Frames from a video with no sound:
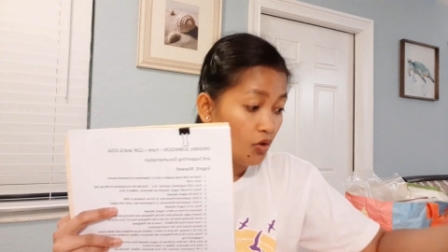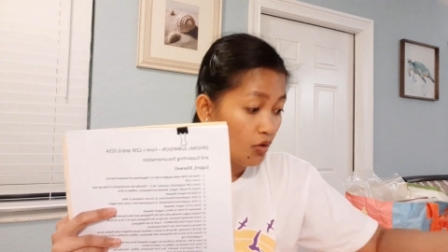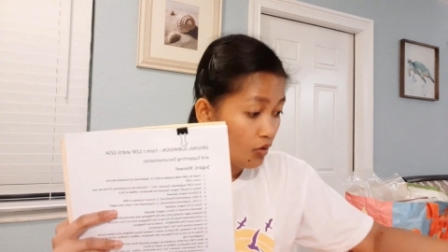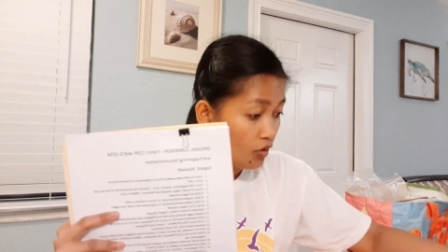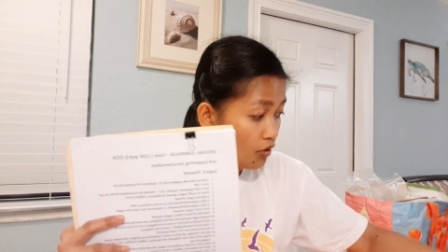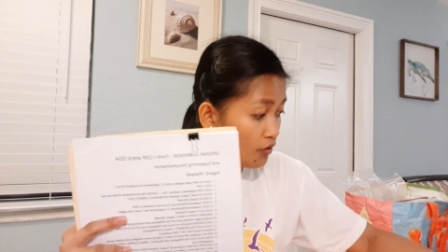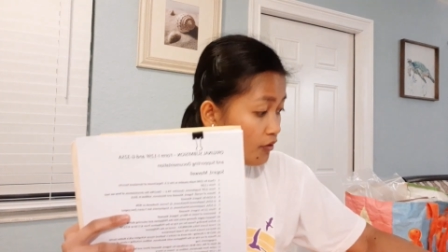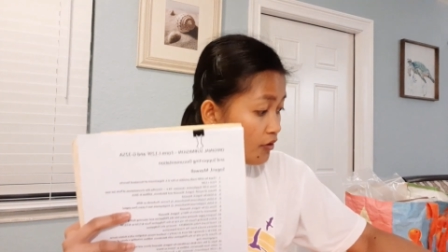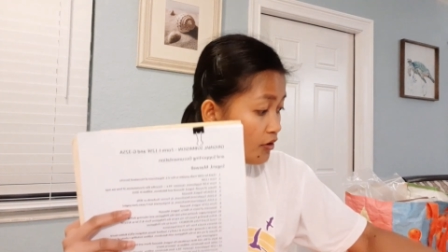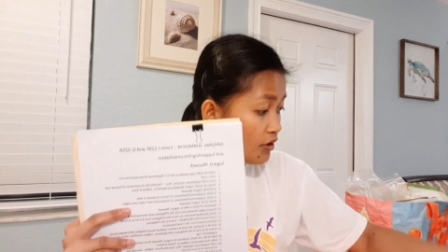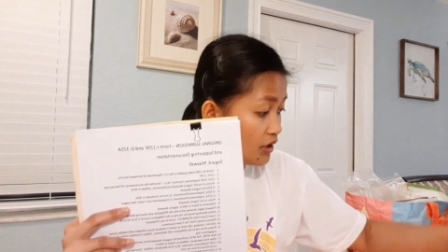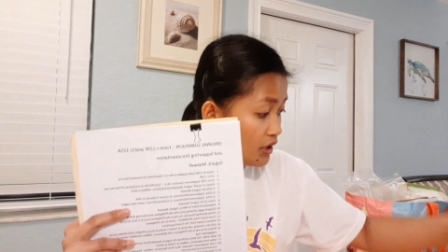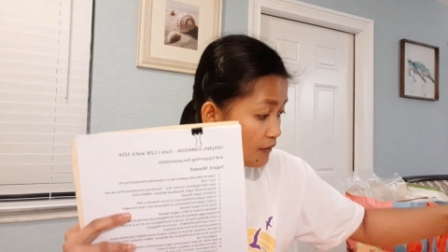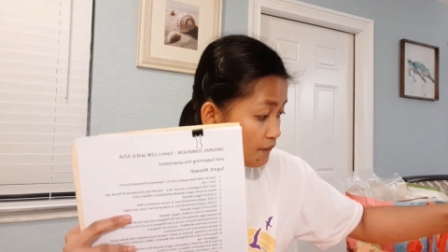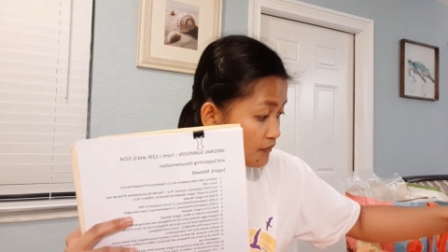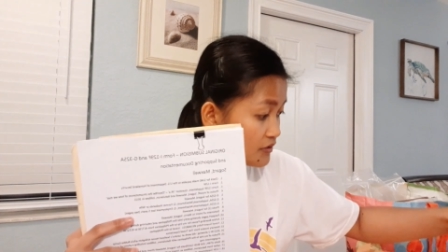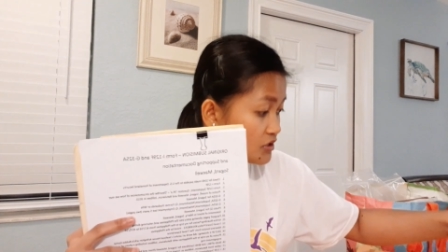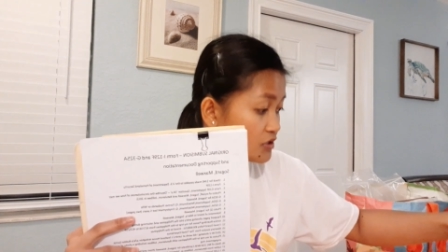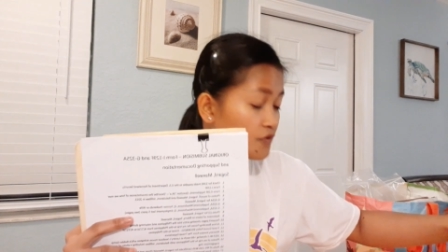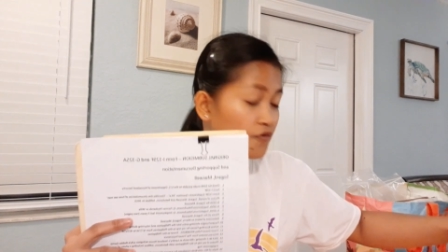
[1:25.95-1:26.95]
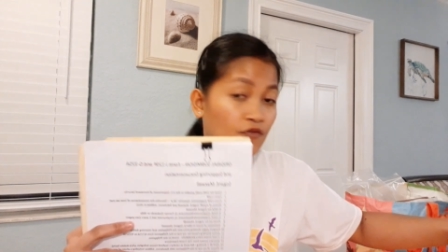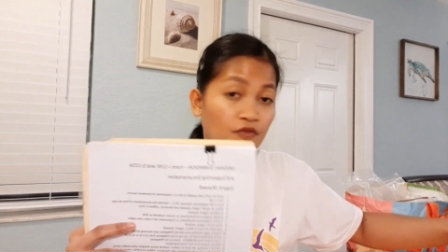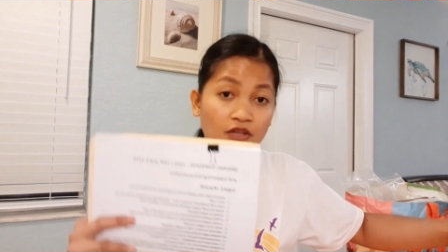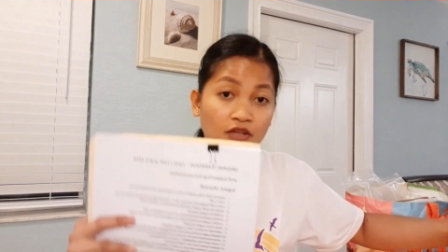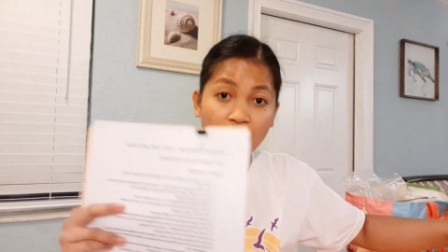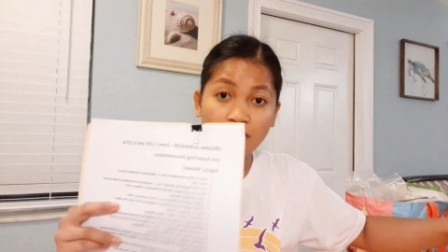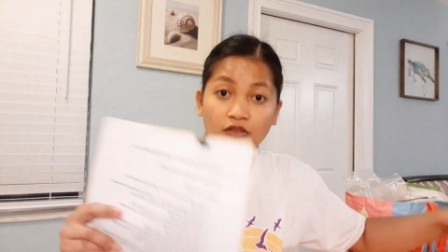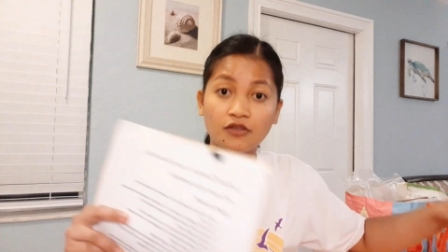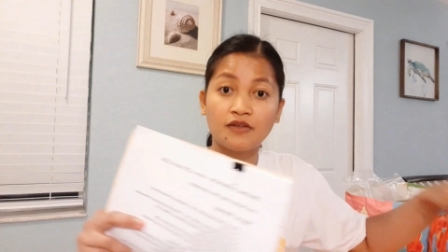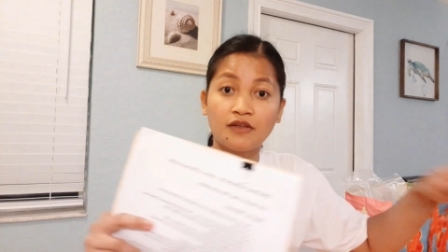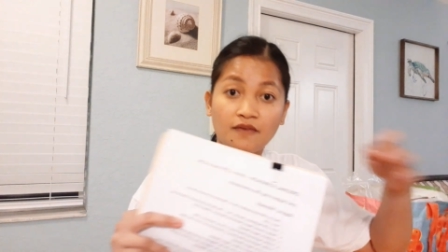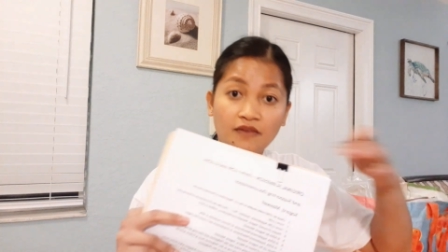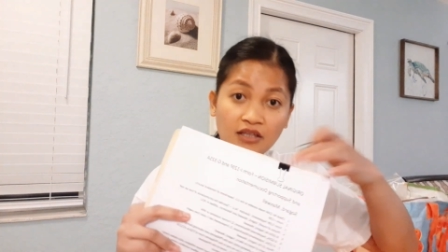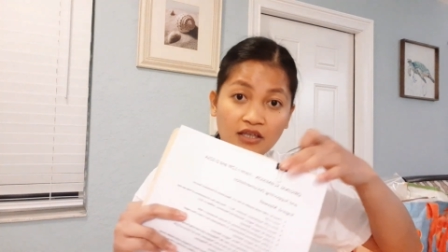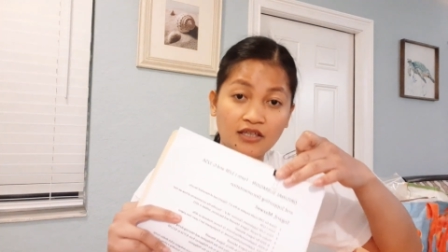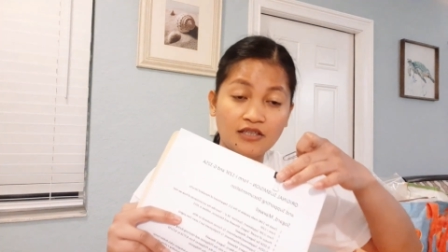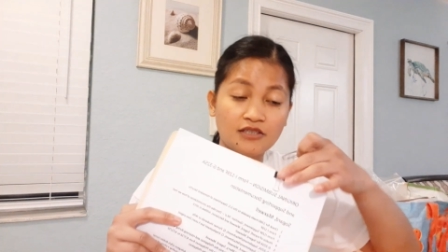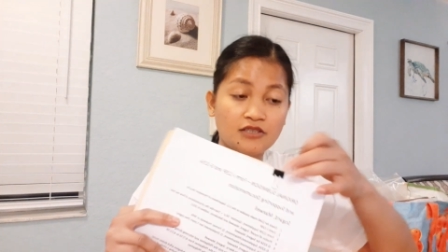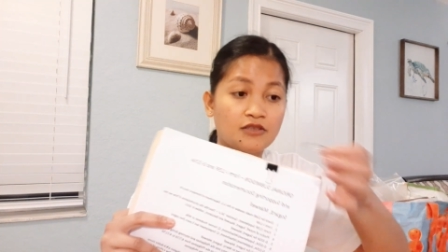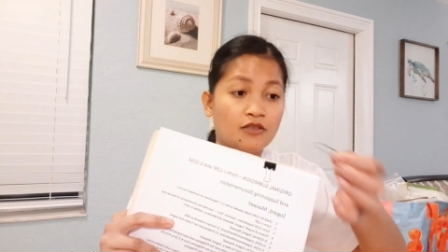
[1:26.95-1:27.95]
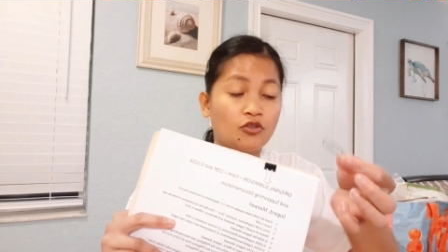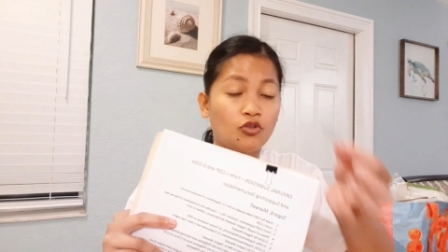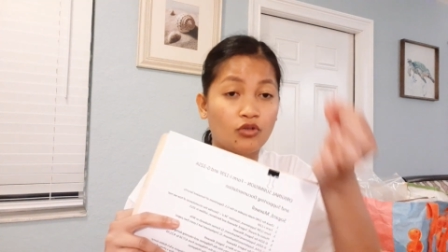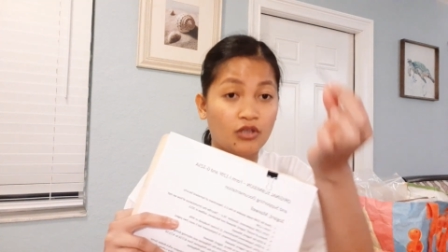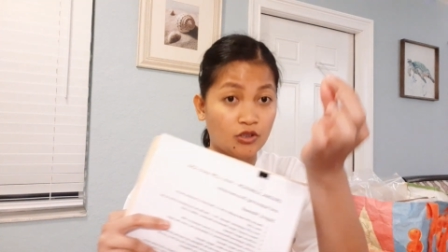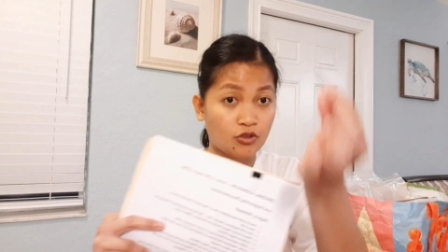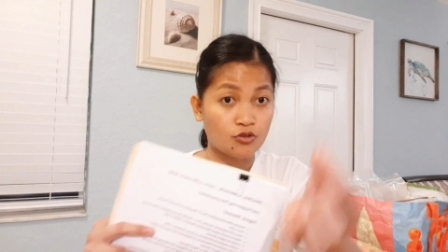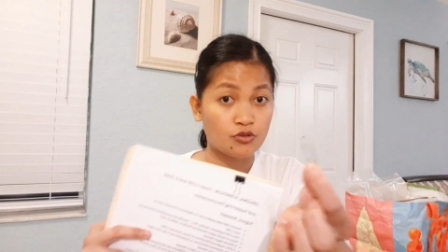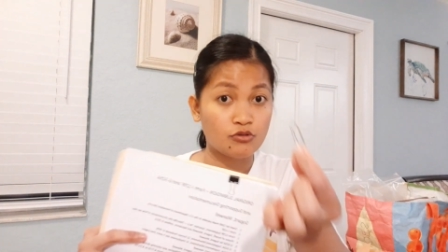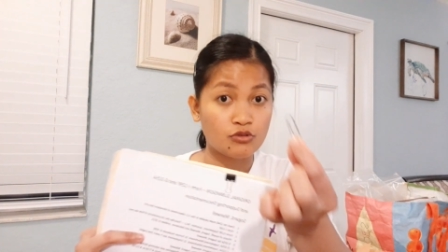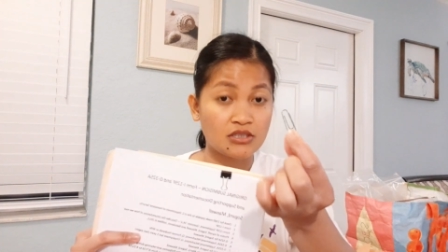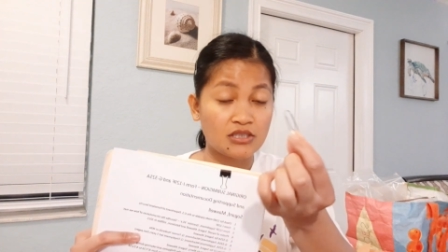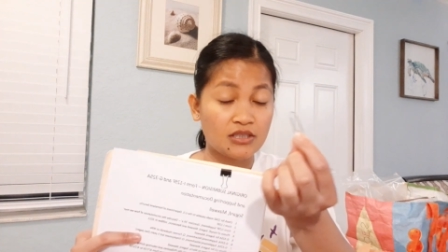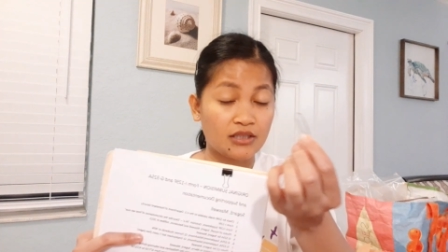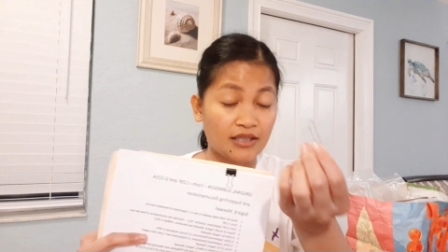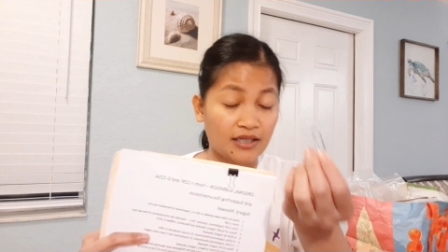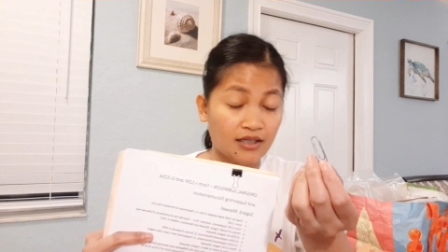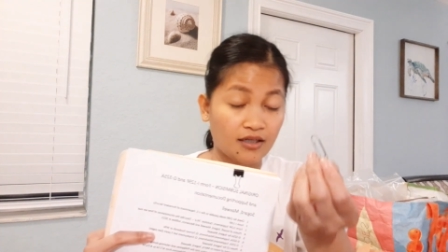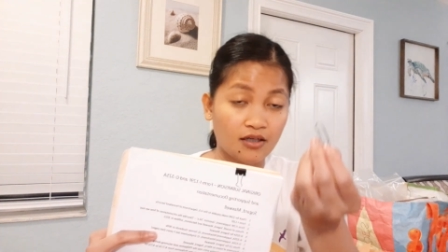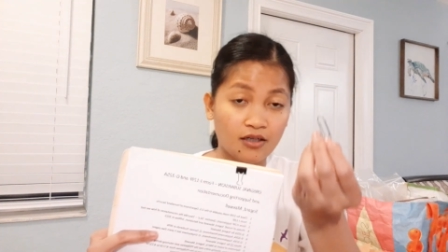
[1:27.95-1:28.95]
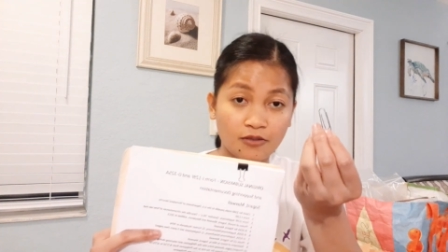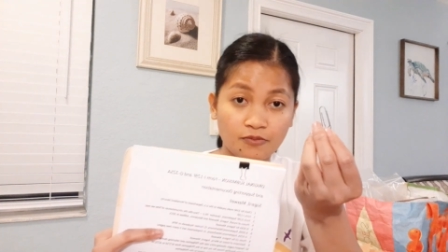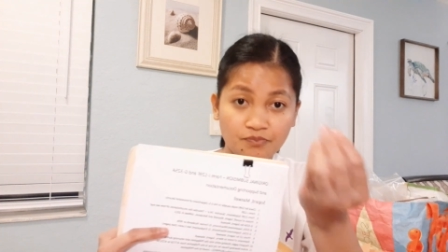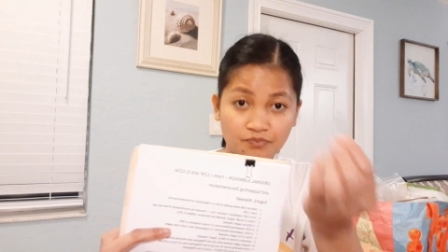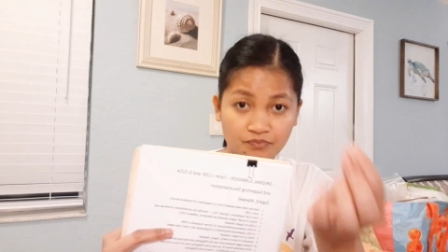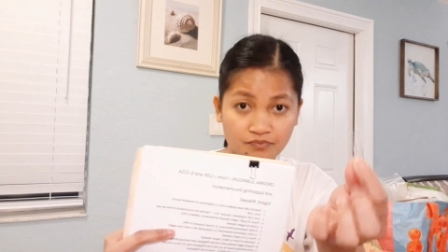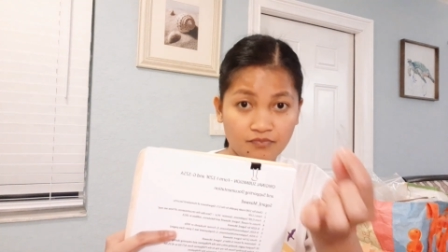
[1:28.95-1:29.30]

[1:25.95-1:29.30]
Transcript: or if it's thinner than this then you can use like a,